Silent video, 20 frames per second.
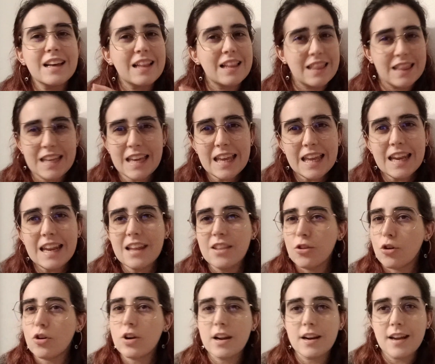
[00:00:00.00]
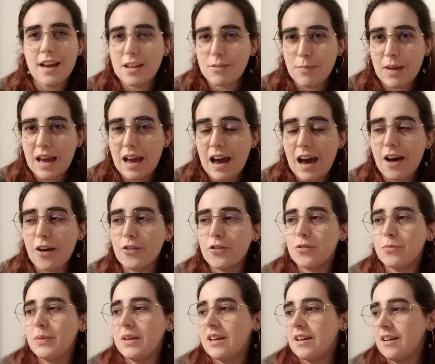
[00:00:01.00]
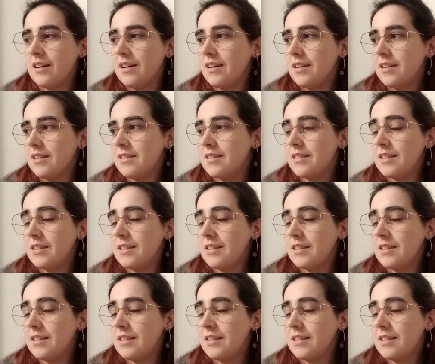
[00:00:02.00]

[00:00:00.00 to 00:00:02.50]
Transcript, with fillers: clean and organize my house because,